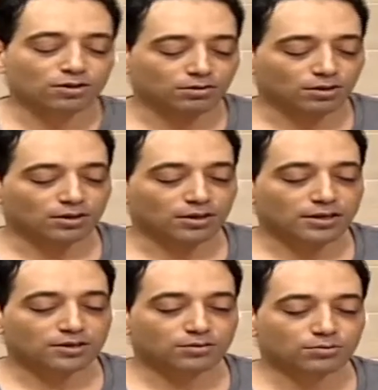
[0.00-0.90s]

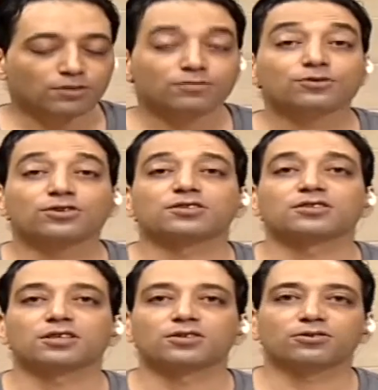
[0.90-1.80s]
as we've
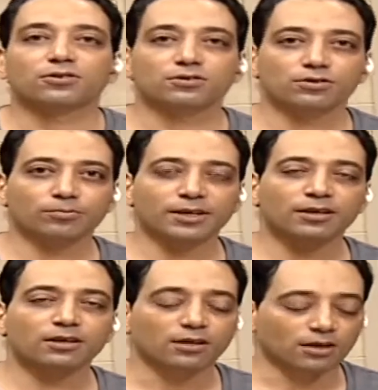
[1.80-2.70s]
just seen, there are so
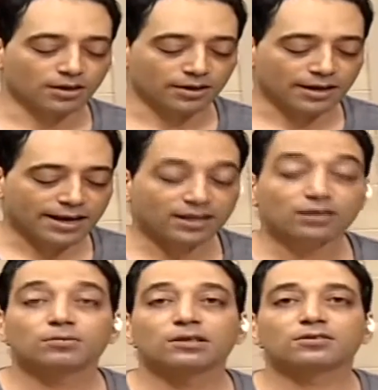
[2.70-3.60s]
many
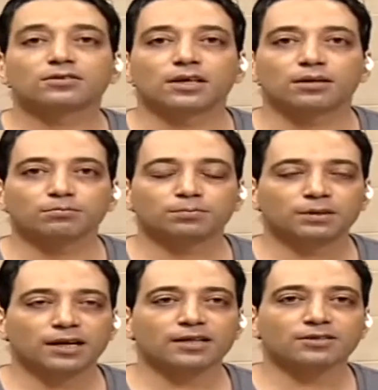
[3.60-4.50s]
animals and
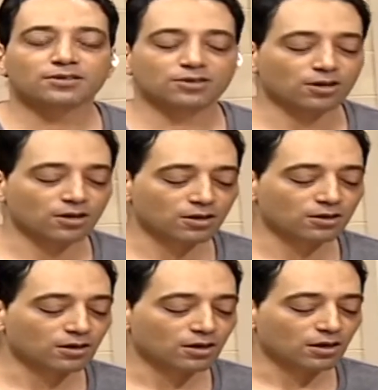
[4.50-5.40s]
plants are